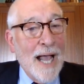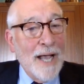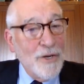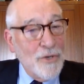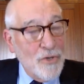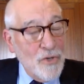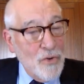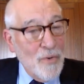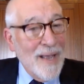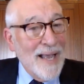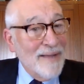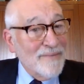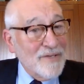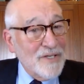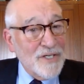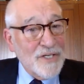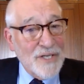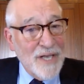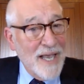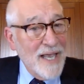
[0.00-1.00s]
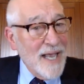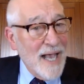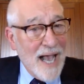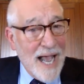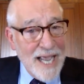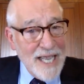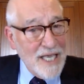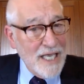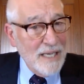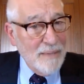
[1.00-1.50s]
I do have to say,
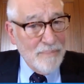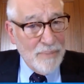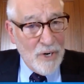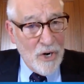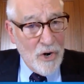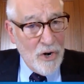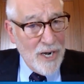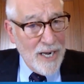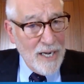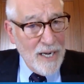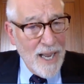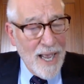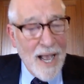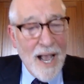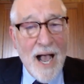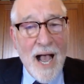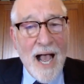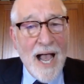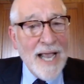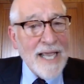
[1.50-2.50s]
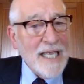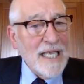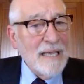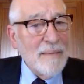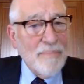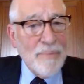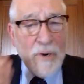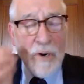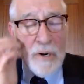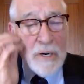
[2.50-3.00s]
I keep learning. I
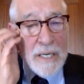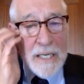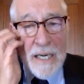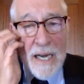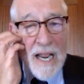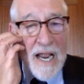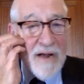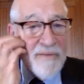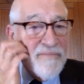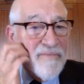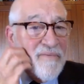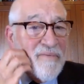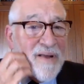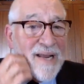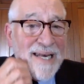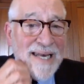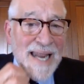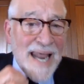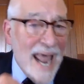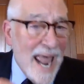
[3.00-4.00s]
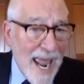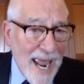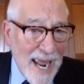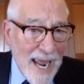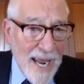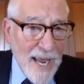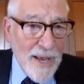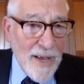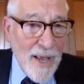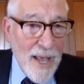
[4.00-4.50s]
keep learning every
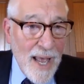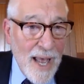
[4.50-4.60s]
day.